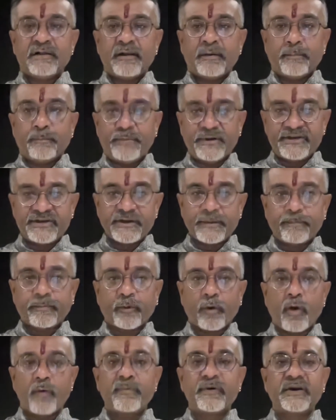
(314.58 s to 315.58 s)
Bishop
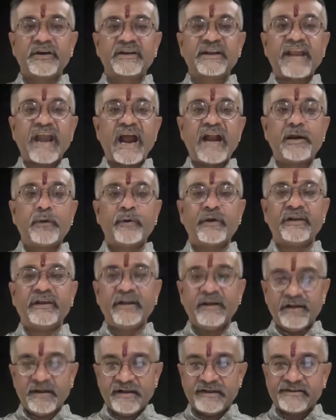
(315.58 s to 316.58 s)
Robert Caldwell,
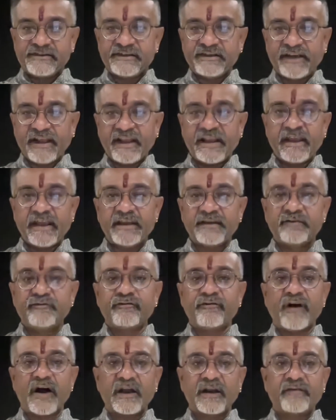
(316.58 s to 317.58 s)
sitting in
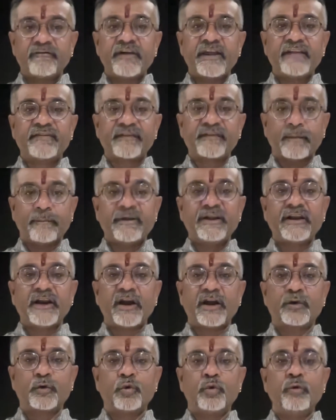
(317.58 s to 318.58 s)
faraway Tamil
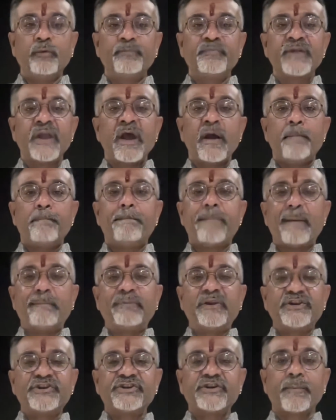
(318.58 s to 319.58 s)
Nadu,
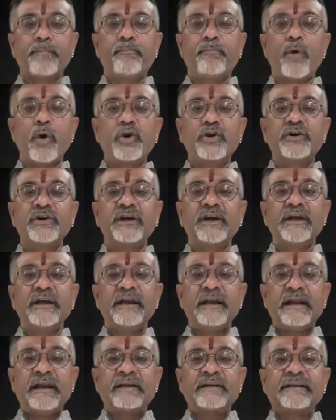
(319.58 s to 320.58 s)
published a book
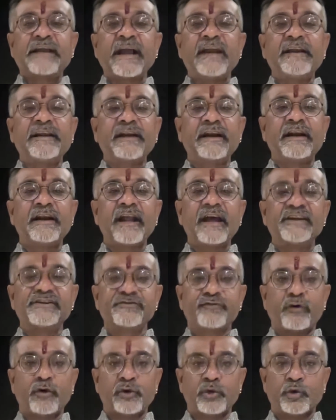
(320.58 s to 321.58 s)
titled as
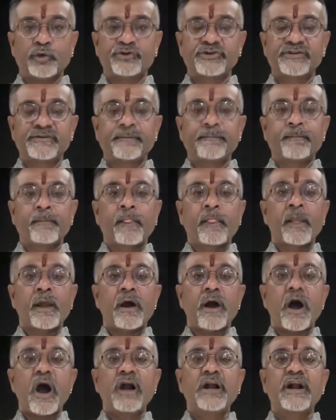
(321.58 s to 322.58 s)
follows:
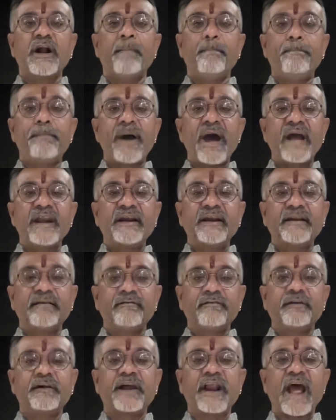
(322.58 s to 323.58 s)
A
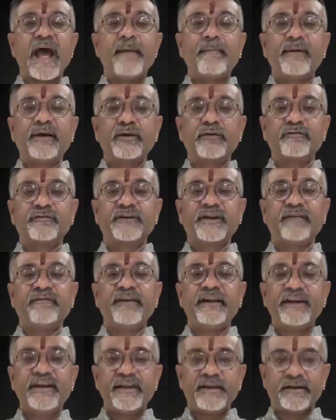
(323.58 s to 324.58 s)
Comparative Grammar of
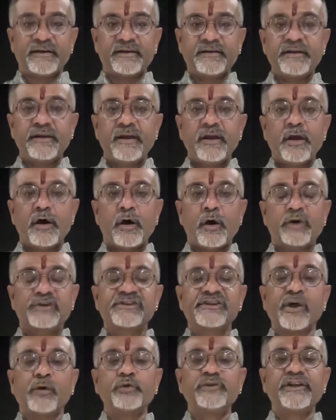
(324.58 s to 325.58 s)
Dravidian or
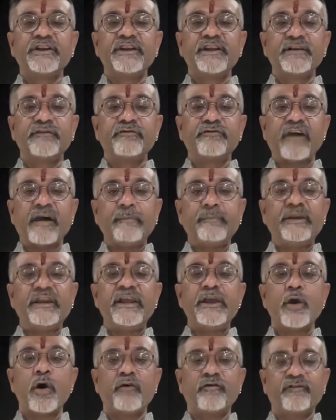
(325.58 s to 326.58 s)
South Indian
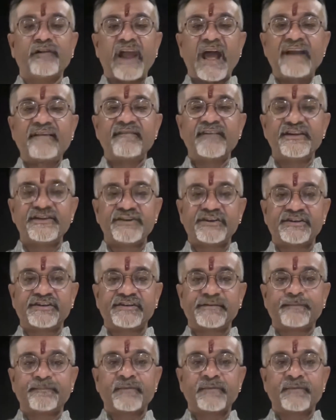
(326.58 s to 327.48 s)
Family of Languages.